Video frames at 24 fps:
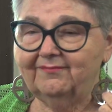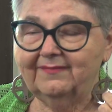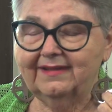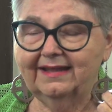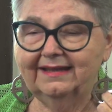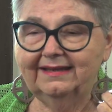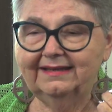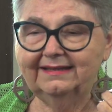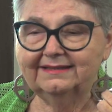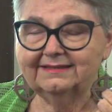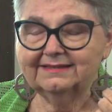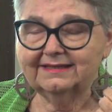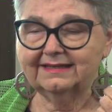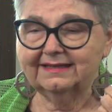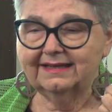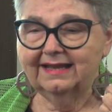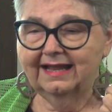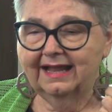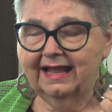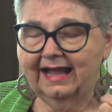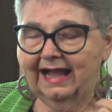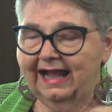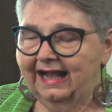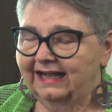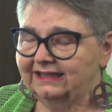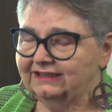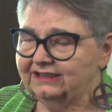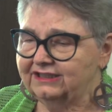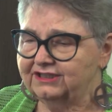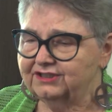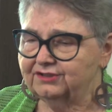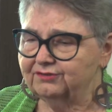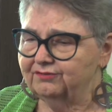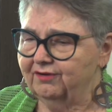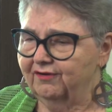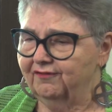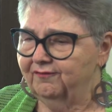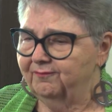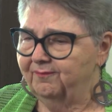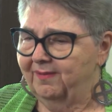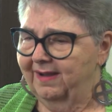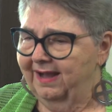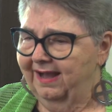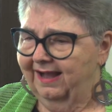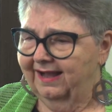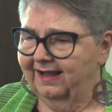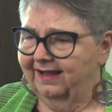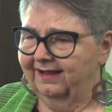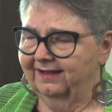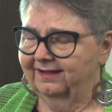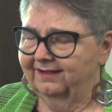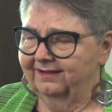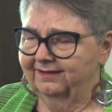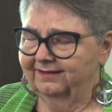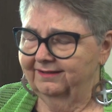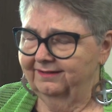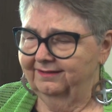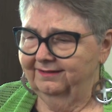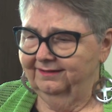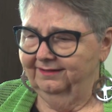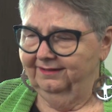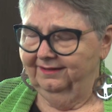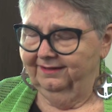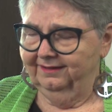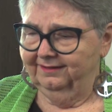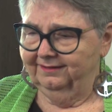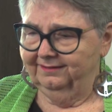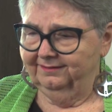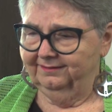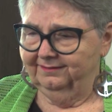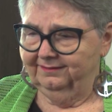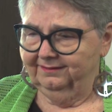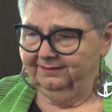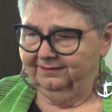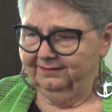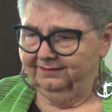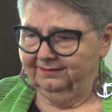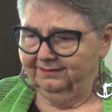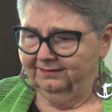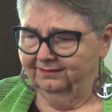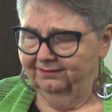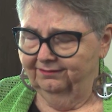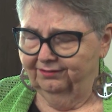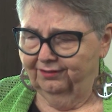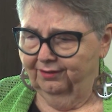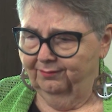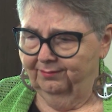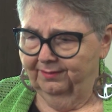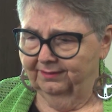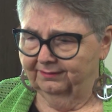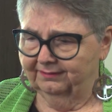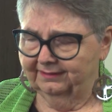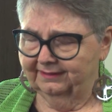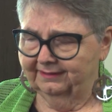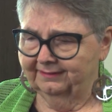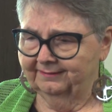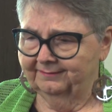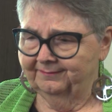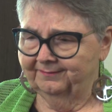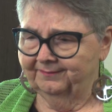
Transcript: and he said, I just drove by the Clutho building.